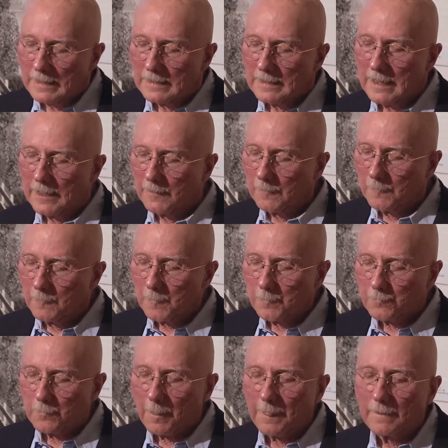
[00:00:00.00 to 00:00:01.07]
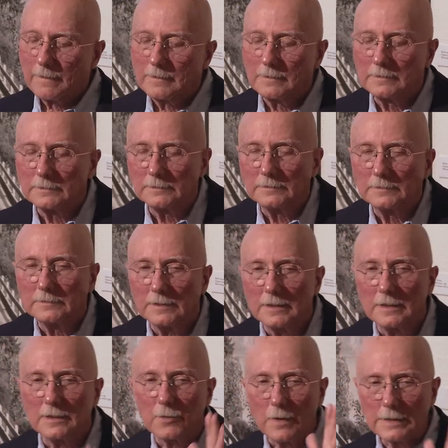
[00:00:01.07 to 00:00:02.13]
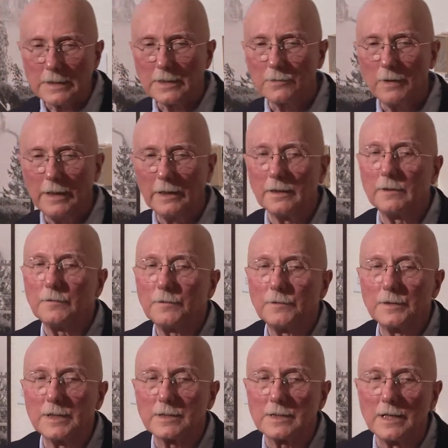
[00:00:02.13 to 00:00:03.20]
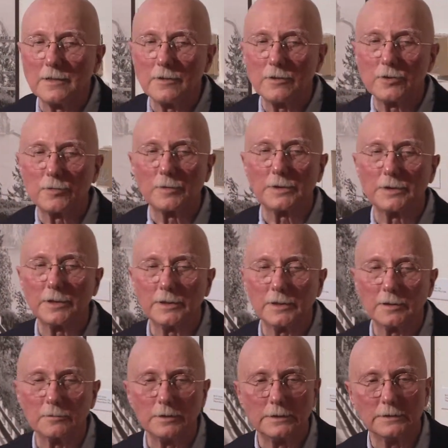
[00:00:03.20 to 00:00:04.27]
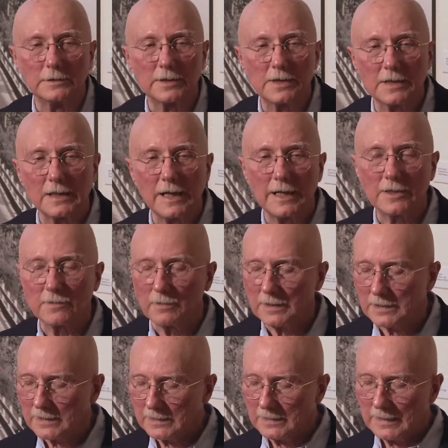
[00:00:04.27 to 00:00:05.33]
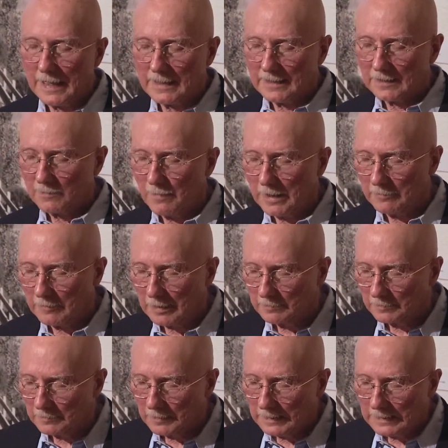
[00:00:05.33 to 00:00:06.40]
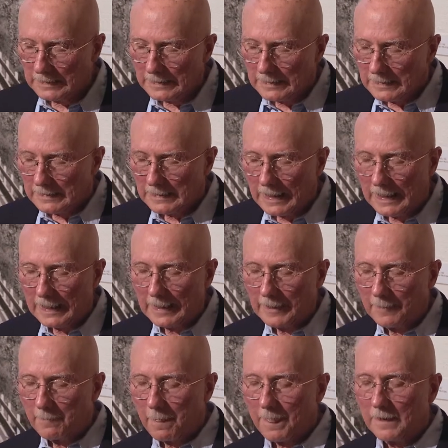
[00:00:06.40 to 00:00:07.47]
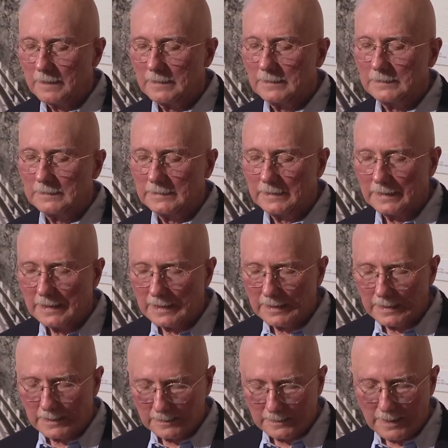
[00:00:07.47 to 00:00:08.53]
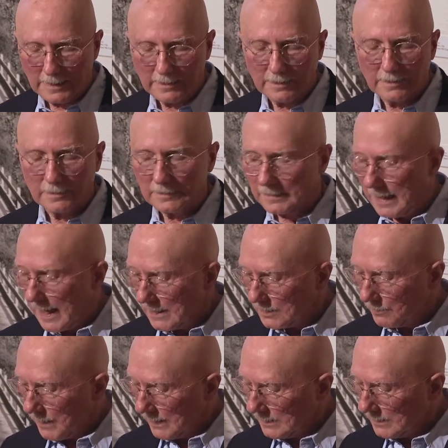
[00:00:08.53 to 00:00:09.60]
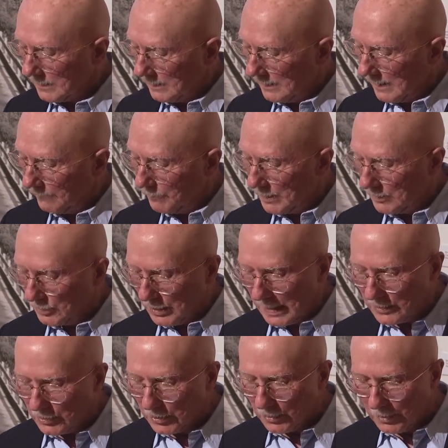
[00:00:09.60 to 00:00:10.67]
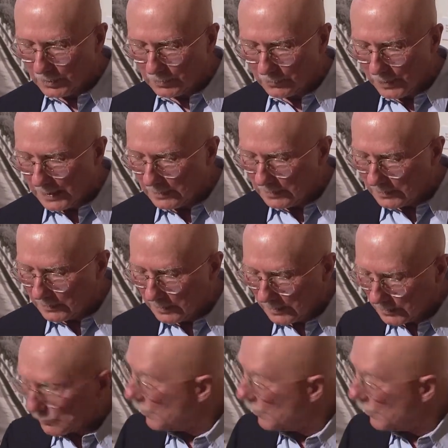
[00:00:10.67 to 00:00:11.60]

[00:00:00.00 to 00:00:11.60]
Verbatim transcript: Now, twenty twelve, this unusual year when the sea ice was at its minimum, um, the other aspects have been changing on Greenland as